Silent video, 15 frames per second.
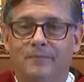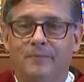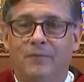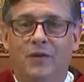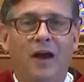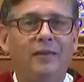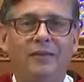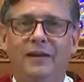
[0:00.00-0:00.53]

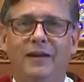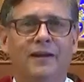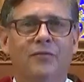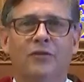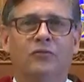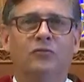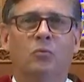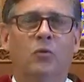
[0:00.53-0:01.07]
Nothing in
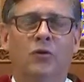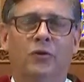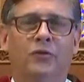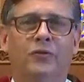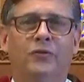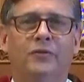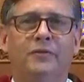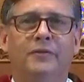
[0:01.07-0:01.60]
this
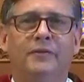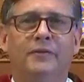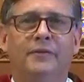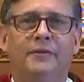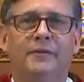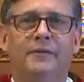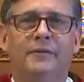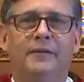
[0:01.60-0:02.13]
world
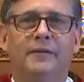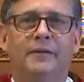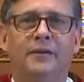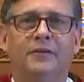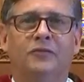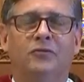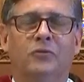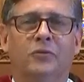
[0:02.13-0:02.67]

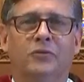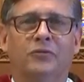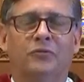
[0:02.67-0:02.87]
endures